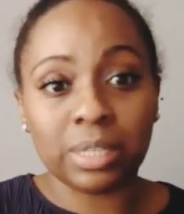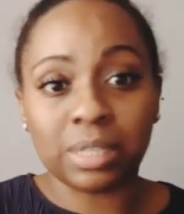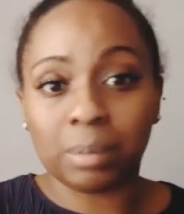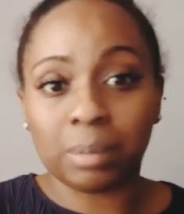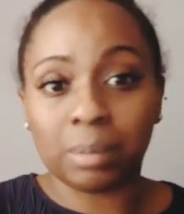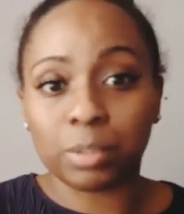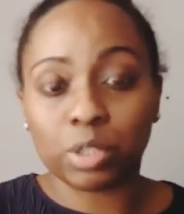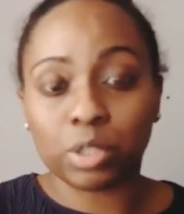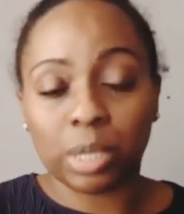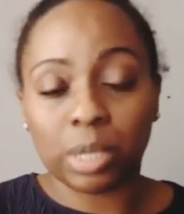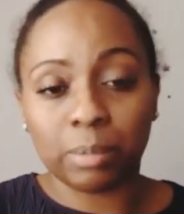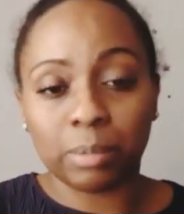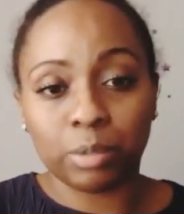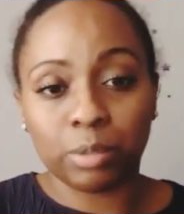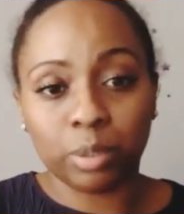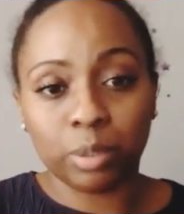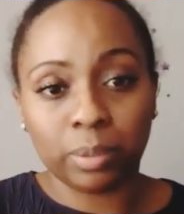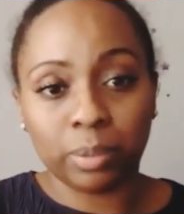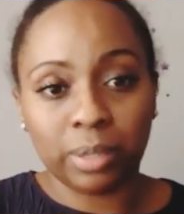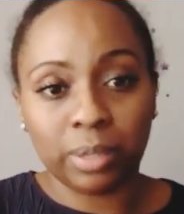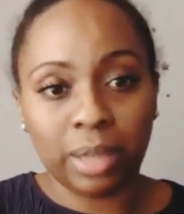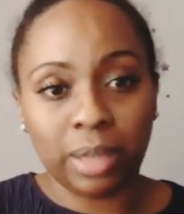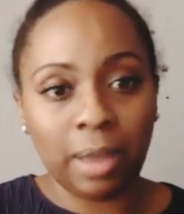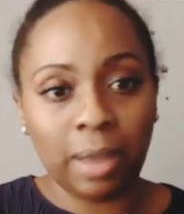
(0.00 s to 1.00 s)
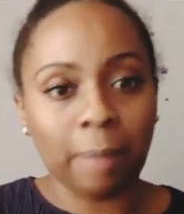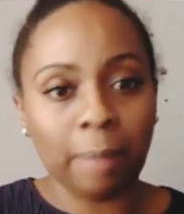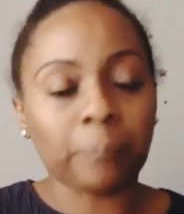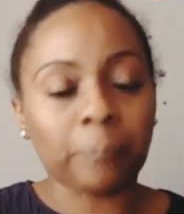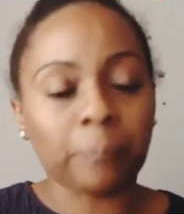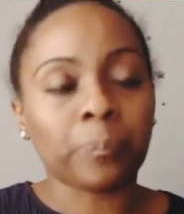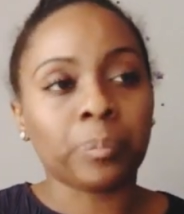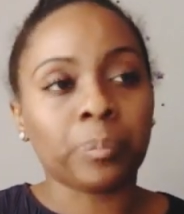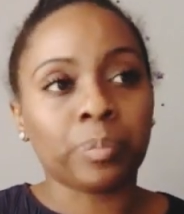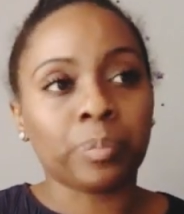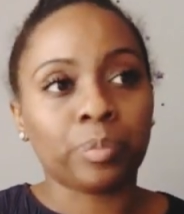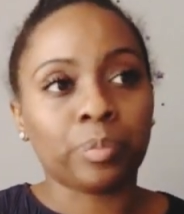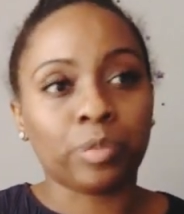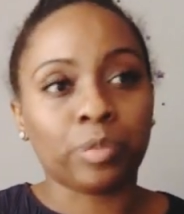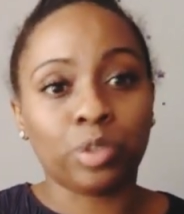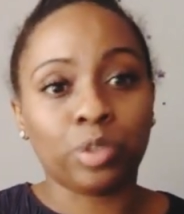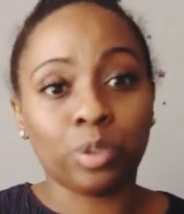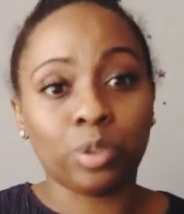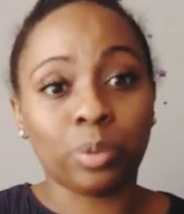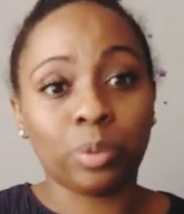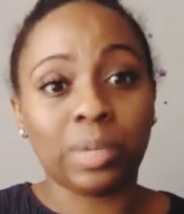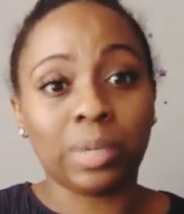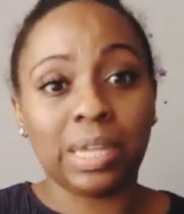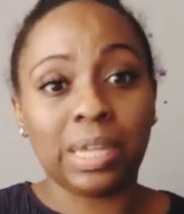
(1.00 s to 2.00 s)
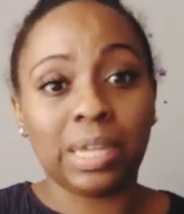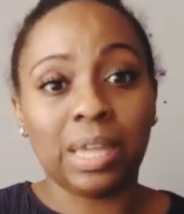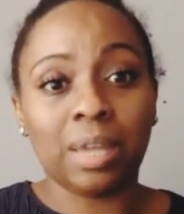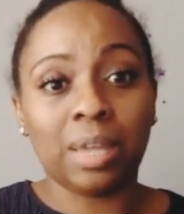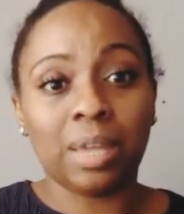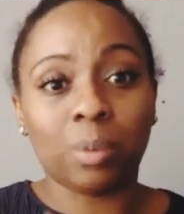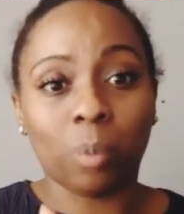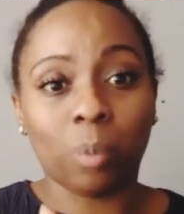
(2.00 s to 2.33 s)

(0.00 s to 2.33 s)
I'm going to stop doing that, do it and